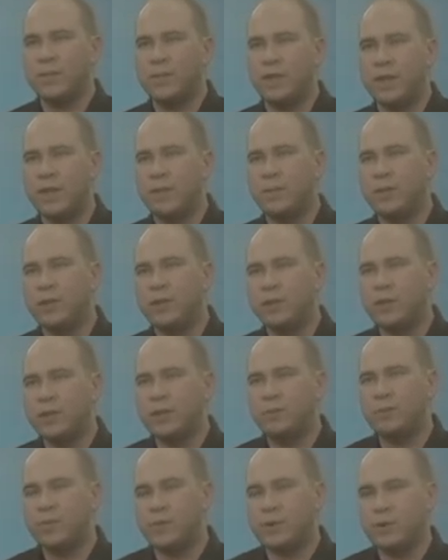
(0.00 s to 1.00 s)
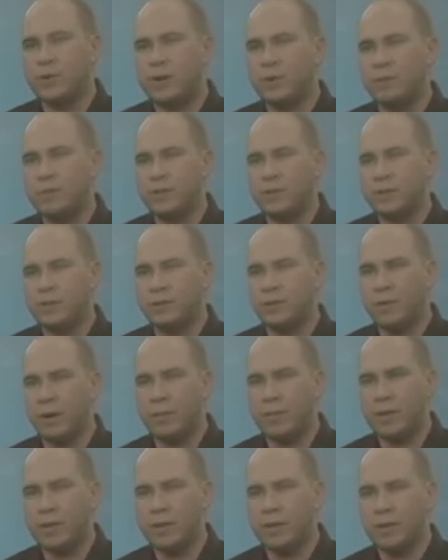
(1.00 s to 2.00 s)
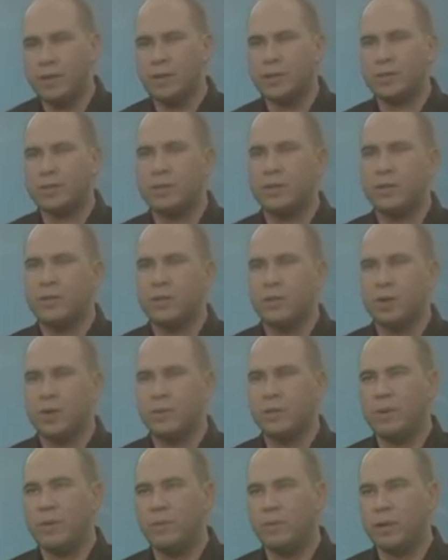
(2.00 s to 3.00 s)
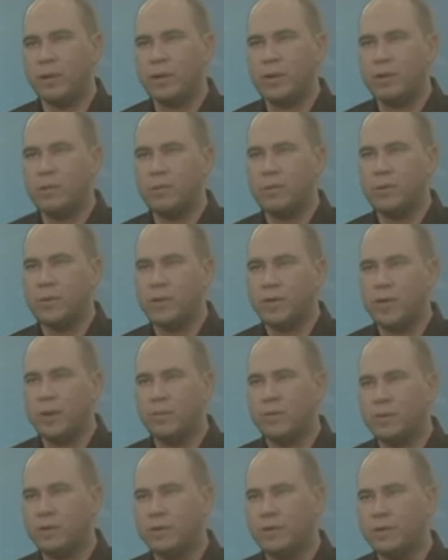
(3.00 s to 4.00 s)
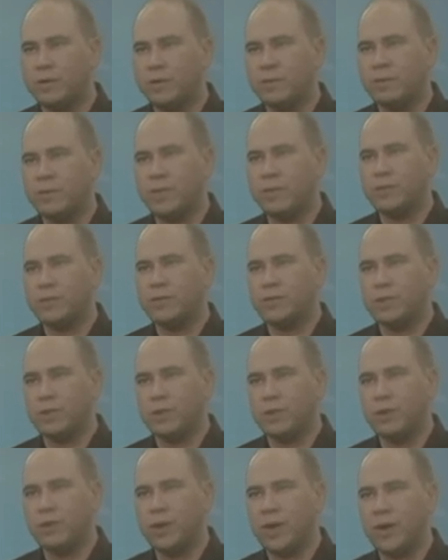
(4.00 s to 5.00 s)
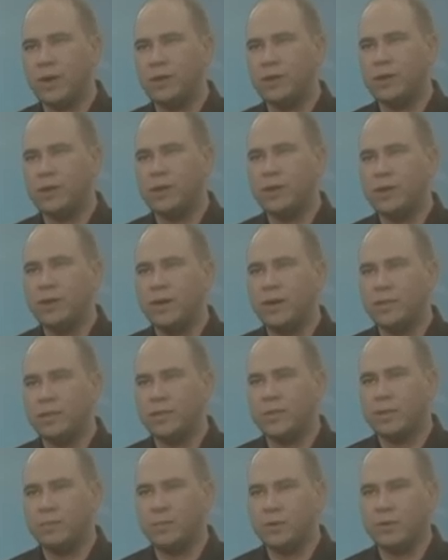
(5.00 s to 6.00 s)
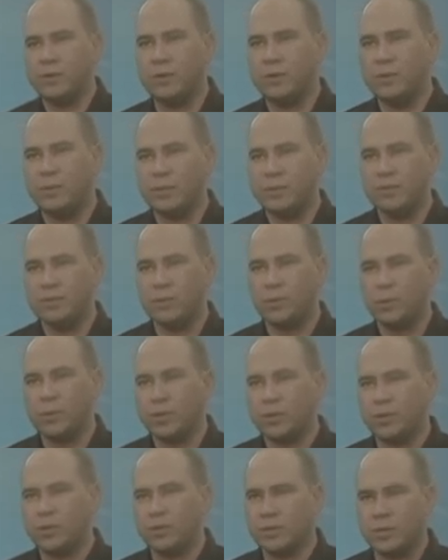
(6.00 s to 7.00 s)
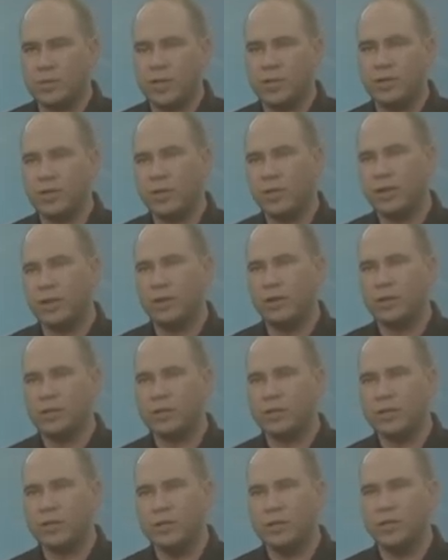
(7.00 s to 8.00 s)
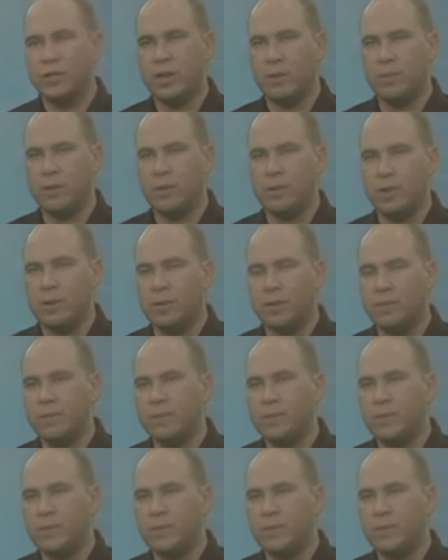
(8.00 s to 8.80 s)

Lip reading: The neighborhood team program is going to remedy this. We're going to be working with the neighborhood team leaders to locate and set up agreements for CERT staging areas in each neighborhood.